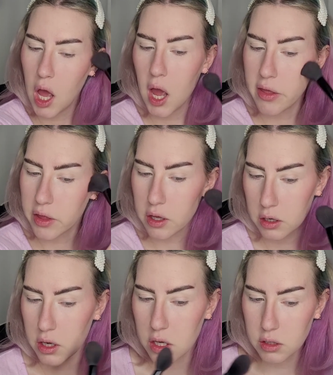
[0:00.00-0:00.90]
and
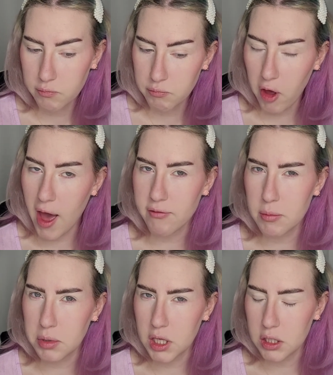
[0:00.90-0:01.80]
then have it
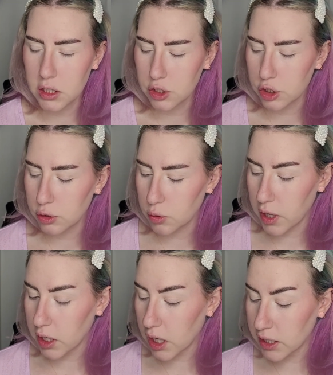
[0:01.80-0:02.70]
blend into
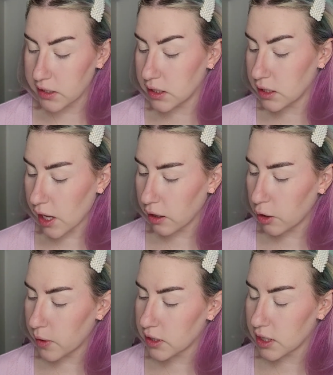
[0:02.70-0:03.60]
a nice
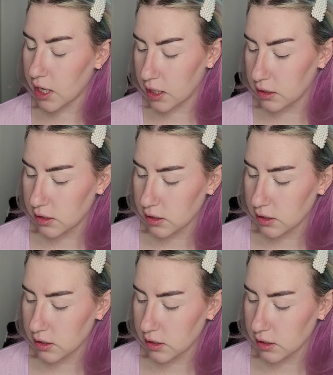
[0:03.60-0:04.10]
yellow at the ends,